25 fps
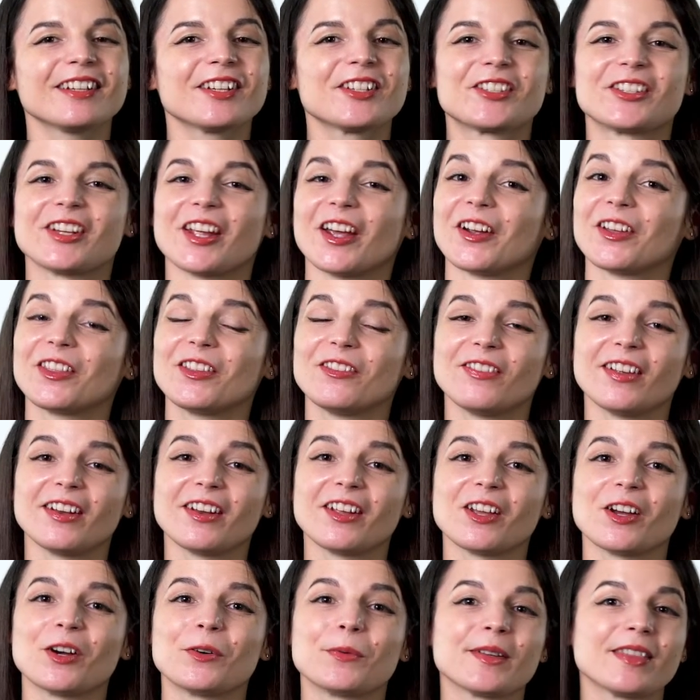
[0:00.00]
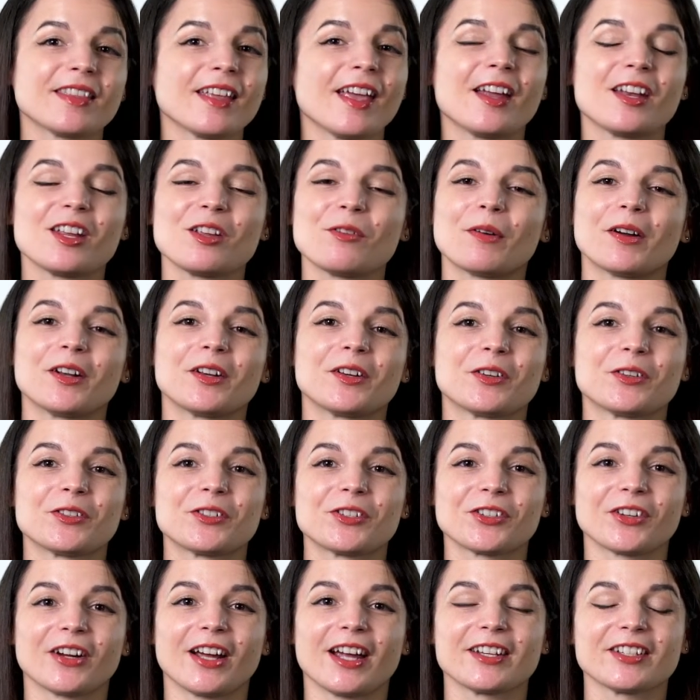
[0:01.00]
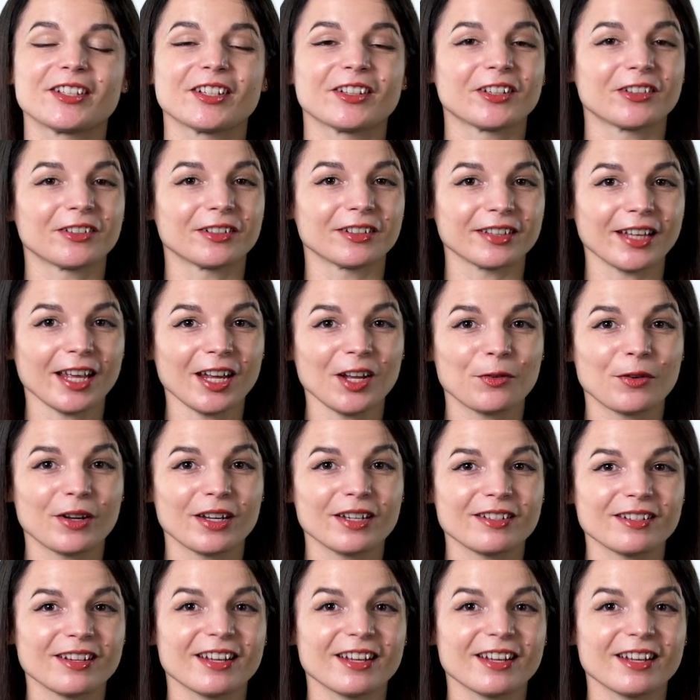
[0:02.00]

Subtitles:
share the video with anyone who's trying to learn a language,